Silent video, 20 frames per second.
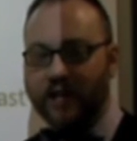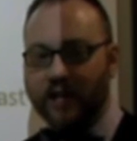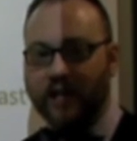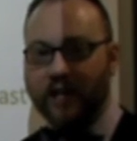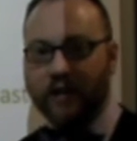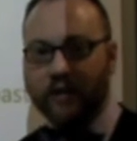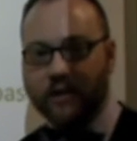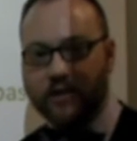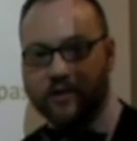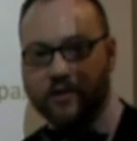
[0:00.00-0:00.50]

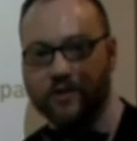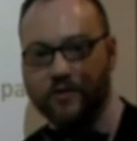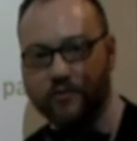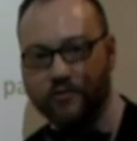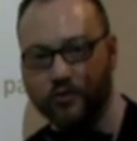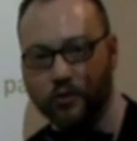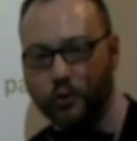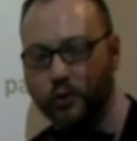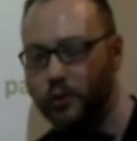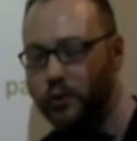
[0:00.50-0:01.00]
Here is the
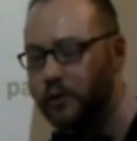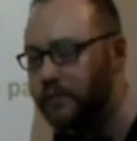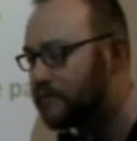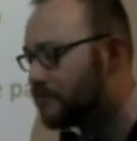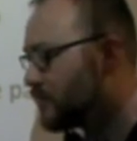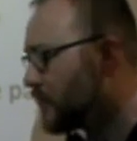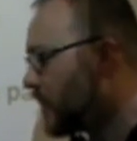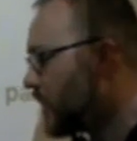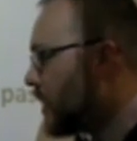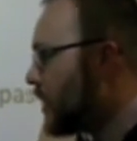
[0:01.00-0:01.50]
rule.
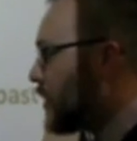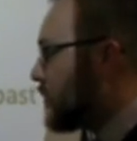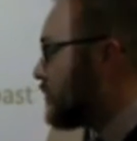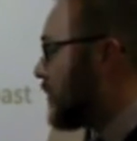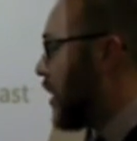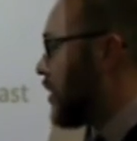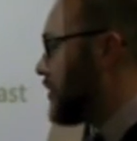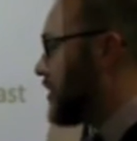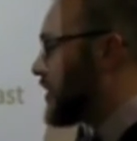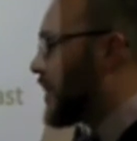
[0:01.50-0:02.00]

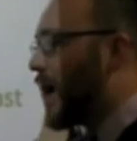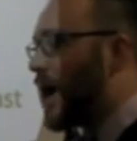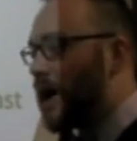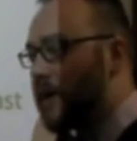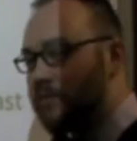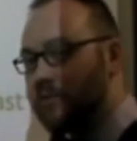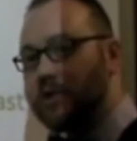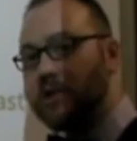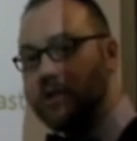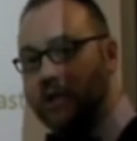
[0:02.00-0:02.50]
Most
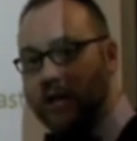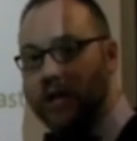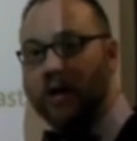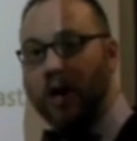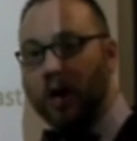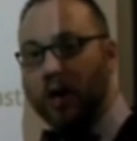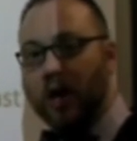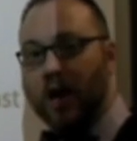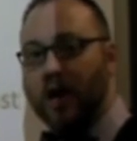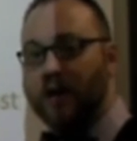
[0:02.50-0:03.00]
times, in
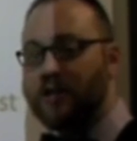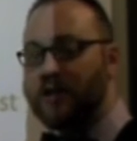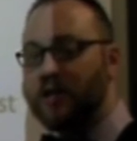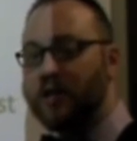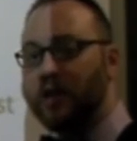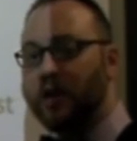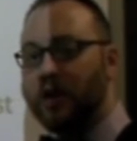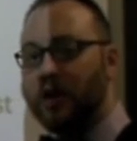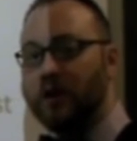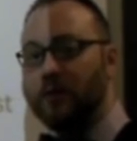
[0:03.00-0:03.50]
all honesty,
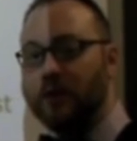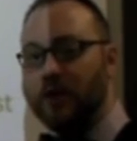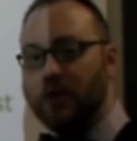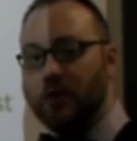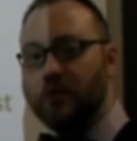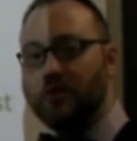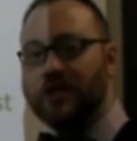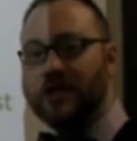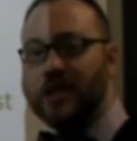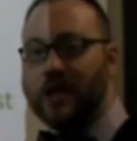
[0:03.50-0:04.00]
you're going to be
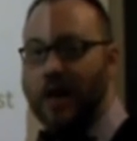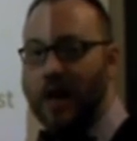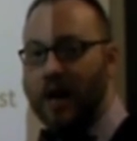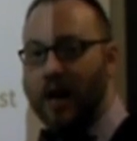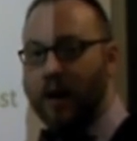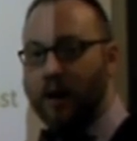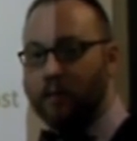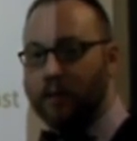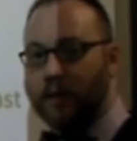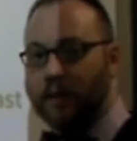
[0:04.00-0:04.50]
using
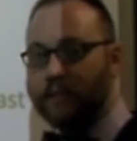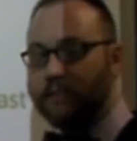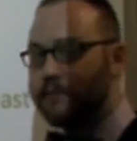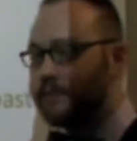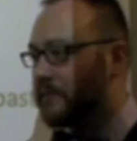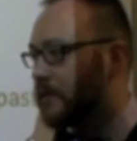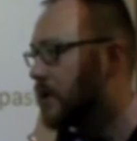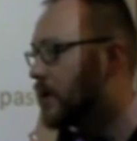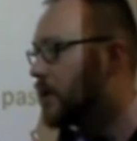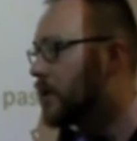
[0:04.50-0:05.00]
hebben,
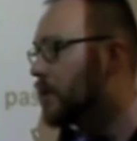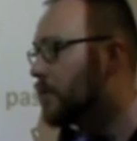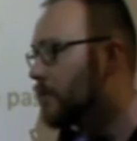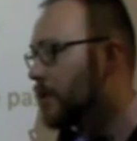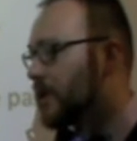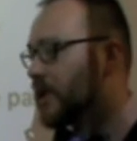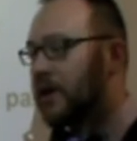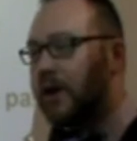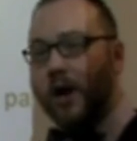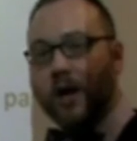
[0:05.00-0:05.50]

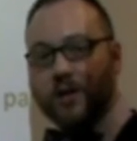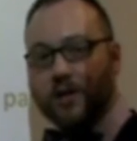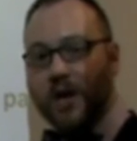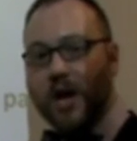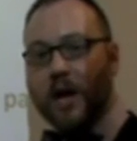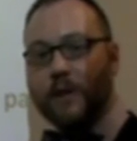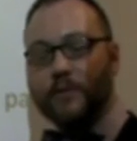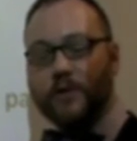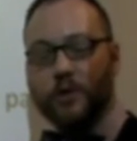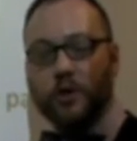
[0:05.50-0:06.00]
but there are
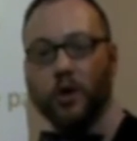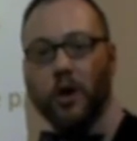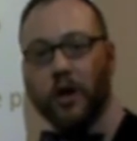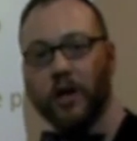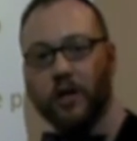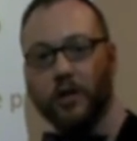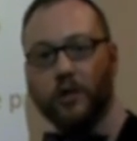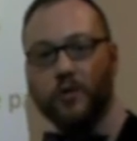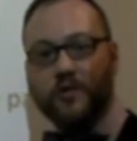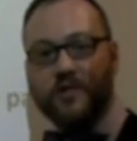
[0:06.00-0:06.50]
times that you are
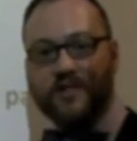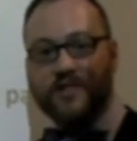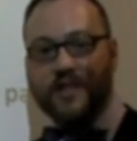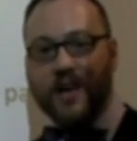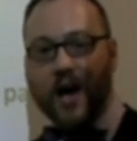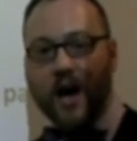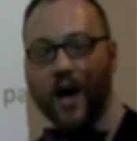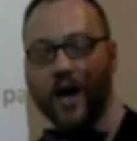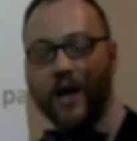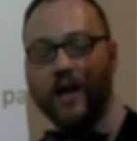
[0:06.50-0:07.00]
going to use
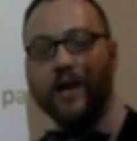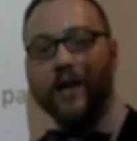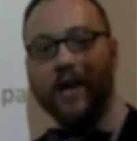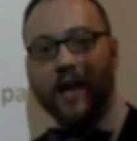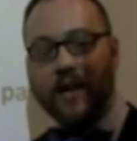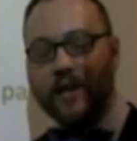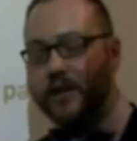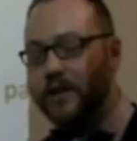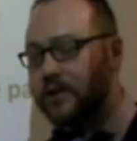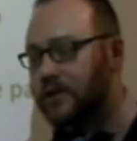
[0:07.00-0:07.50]
sei,
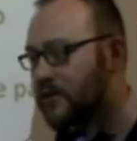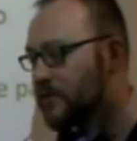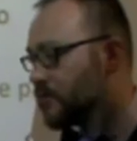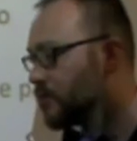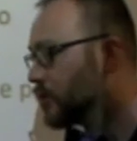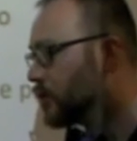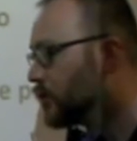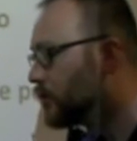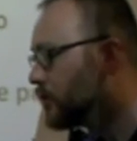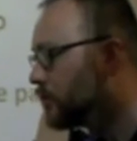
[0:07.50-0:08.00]
and here's the
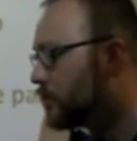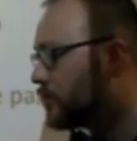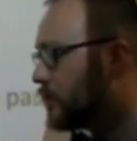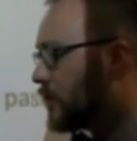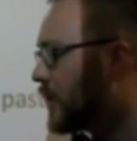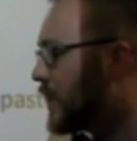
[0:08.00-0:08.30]
rule.